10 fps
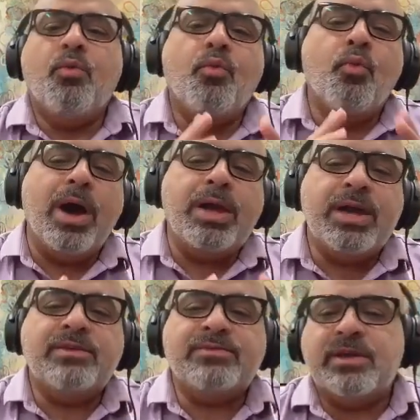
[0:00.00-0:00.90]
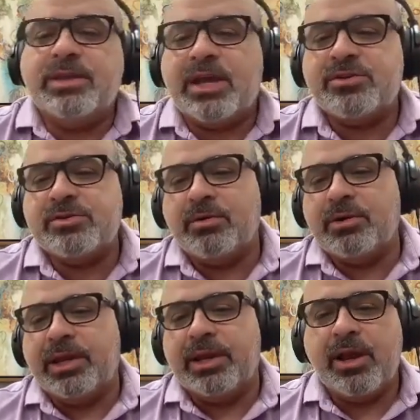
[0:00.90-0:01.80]
what is the National
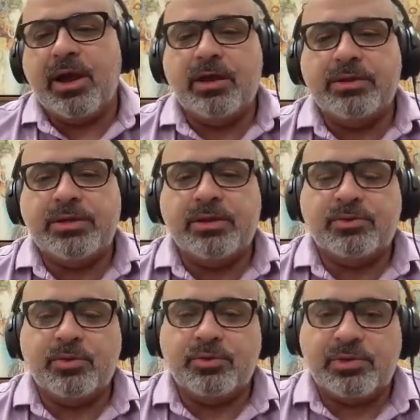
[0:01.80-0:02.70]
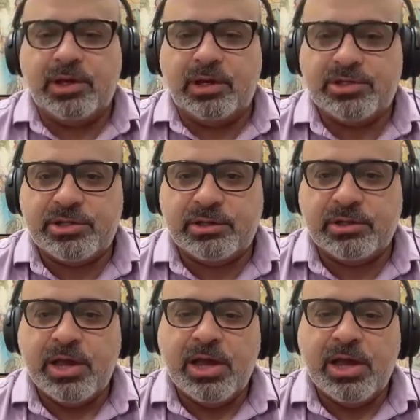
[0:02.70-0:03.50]
Leadiology Association.